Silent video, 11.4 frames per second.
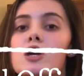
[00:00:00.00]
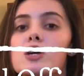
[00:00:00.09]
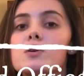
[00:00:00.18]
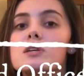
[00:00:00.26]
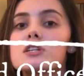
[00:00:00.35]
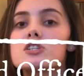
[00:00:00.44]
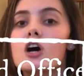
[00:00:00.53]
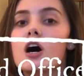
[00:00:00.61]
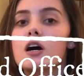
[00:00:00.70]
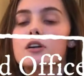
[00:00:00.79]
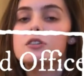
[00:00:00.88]
You need to
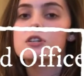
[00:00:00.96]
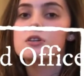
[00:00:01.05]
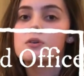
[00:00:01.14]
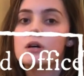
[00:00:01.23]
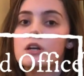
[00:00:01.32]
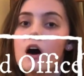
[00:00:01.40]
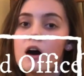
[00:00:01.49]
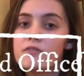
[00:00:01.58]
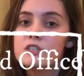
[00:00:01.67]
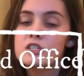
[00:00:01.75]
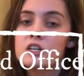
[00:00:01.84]
talk to an
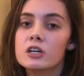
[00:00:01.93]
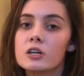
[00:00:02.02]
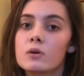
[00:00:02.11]
officer